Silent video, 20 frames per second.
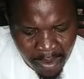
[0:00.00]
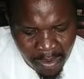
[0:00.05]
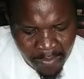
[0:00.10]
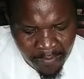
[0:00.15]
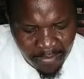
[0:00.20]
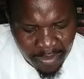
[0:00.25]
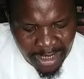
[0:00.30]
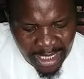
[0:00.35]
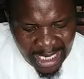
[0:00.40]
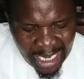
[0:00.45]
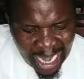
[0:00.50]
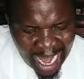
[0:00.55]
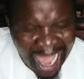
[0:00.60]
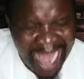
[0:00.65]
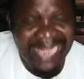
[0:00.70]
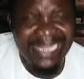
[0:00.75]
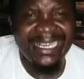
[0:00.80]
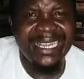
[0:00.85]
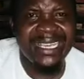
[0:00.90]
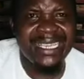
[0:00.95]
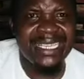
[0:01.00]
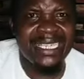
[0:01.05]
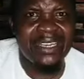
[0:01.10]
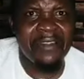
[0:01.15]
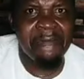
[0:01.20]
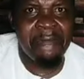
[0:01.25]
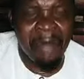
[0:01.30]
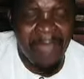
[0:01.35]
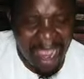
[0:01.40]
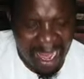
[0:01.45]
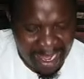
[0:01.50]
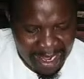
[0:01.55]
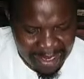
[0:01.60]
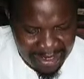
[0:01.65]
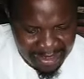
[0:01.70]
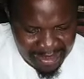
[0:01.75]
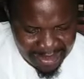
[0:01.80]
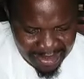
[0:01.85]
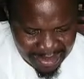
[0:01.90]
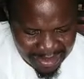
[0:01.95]
For the land is defiled.
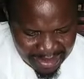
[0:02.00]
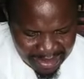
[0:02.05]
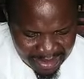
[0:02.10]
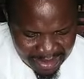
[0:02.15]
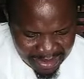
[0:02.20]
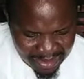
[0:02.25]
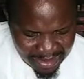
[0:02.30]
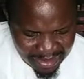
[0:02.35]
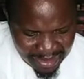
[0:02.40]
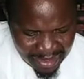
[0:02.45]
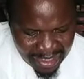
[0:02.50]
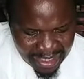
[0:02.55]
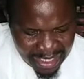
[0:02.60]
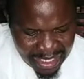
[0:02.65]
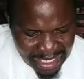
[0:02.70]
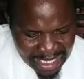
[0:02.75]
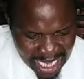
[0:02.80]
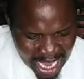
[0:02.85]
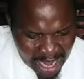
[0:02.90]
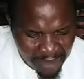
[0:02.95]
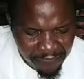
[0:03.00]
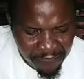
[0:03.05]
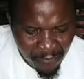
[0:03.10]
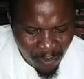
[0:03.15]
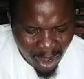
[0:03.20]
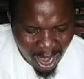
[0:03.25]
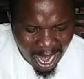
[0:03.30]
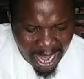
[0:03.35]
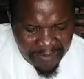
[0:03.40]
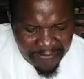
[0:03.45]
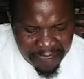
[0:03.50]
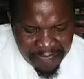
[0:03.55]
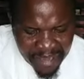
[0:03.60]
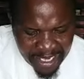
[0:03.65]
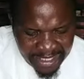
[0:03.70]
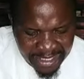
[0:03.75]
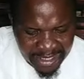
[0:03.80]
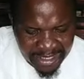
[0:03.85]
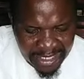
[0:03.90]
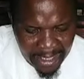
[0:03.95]
Therefore I
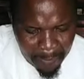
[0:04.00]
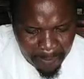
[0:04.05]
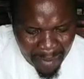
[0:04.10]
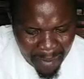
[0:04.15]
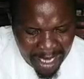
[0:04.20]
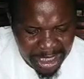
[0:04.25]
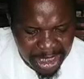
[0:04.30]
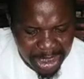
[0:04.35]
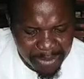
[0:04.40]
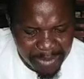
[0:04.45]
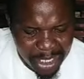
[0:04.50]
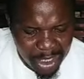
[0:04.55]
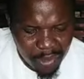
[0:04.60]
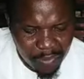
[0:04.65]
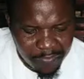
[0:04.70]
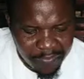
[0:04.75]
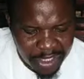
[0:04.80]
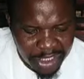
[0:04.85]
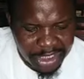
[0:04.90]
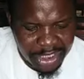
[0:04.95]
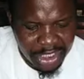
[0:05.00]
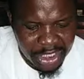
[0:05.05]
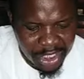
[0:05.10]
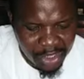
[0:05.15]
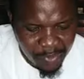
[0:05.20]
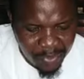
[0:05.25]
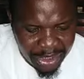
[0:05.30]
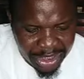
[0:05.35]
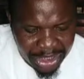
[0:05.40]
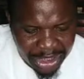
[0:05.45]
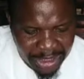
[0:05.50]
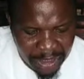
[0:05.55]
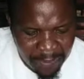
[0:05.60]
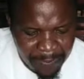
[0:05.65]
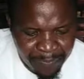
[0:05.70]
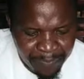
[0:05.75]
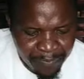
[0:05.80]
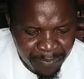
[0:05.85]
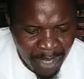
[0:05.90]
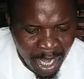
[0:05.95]
visit the punishment of its iniquity
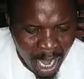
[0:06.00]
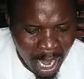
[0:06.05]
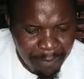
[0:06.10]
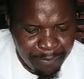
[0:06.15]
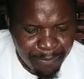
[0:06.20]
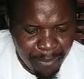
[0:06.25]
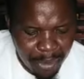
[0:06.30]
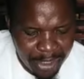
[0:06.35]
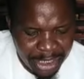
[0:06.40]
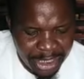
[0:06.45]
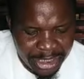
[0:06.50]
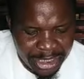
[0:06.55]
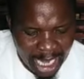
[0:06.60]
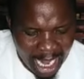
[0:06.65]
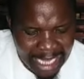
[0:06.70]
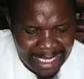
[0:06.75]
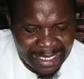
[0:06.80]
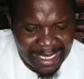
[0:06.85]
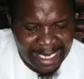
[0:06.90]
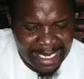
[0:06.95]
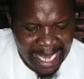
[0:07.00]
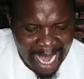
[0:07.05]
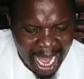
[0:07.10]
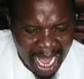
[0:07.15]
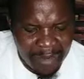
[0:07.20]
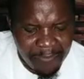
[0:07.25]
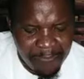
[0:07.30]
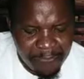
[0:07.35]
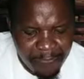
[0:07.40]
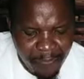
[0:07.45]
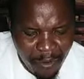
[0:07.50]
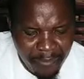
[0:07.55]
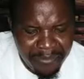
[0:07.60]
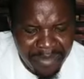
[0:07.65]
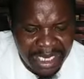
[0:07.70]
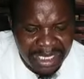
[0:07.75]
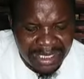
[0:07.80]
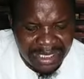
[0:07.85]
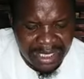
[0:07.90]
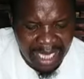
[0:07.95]
upon it, and the land
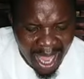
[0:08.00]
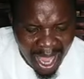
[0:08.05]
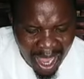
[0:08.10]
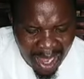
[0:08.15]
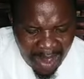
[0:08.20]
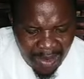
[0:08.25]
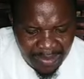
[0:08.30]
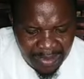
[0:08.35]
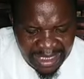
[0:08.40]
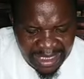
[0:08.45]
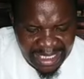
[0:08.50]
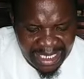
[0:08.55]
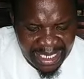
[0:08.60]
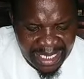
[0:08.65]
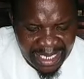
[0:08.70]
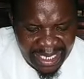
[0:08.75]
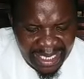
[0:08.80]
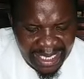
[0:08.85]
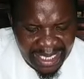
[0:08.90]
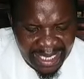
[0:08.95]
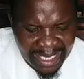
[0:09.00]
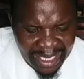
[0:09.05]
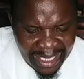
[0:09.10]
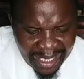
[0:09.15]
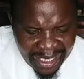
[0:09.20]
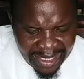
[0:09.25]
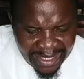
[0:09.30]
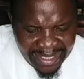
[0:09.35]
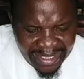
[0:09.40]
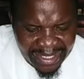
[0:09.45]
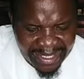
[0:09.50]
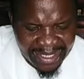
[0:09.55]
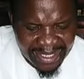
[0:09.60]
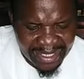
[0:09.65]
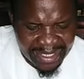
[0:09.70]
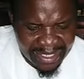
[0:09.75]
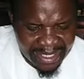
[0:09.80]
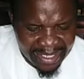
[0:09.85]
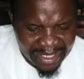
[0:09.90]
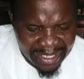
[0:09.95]
vomits out
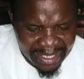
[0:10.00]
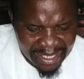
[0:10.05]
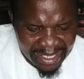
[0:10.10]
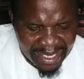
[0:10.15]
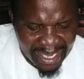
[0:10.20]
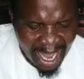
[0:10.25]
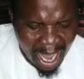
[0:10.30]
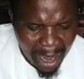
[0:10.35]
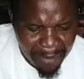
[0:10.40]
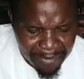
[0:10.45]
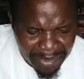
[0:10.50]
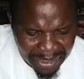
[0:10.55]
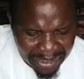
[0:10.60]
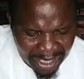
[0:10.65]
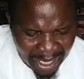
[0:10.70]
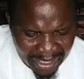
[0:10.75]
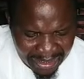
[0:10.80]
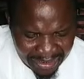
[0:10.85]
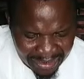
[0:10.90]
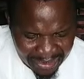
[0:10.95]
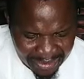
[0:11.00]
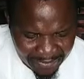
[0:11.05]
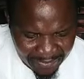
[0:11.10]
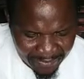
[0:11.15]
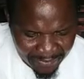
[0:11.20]
its inhabitant.